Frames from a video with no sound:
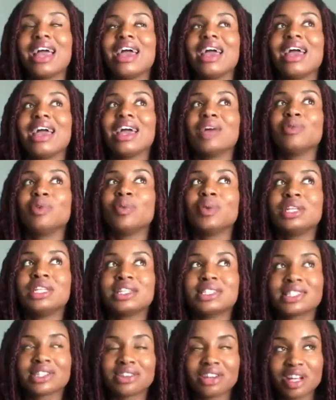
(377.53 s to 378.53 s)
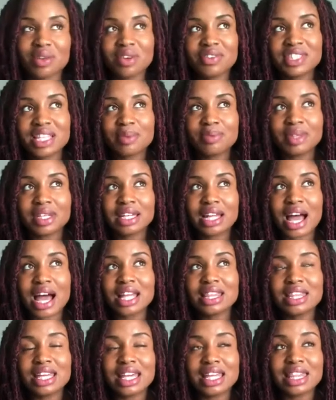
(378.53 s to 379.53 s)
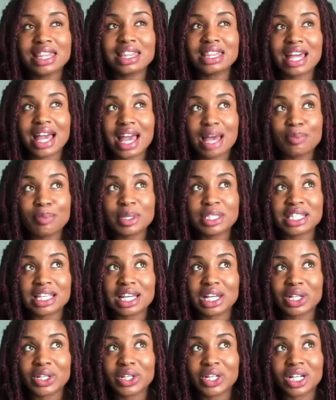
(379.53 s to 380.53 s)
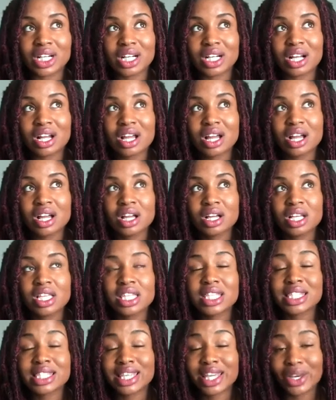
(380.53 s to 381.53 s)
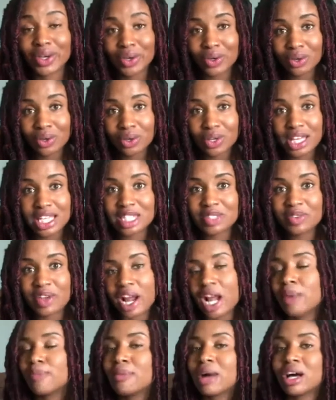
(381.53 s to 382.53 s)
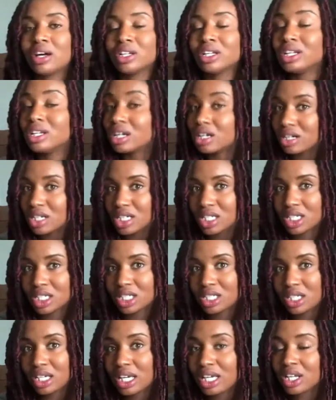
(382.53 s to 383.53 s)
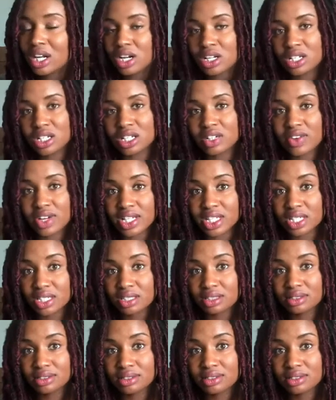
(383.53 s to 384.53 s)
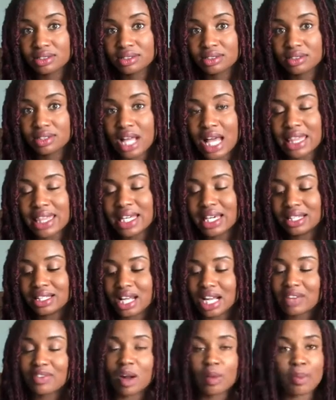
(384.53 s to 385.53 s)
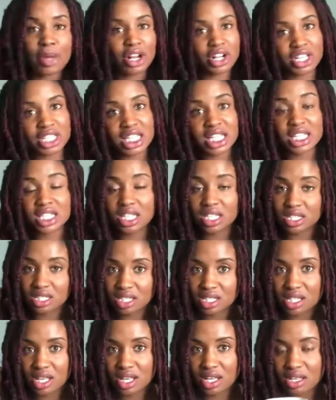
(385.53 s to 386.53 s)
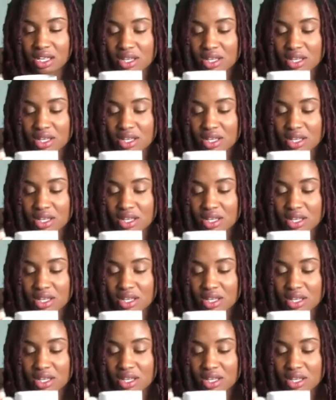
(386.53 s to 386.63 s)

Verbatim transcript: and when we disagree with something, I think that particular skill is very malnourished in our generation. I think a lot of our parents didn't teach us that.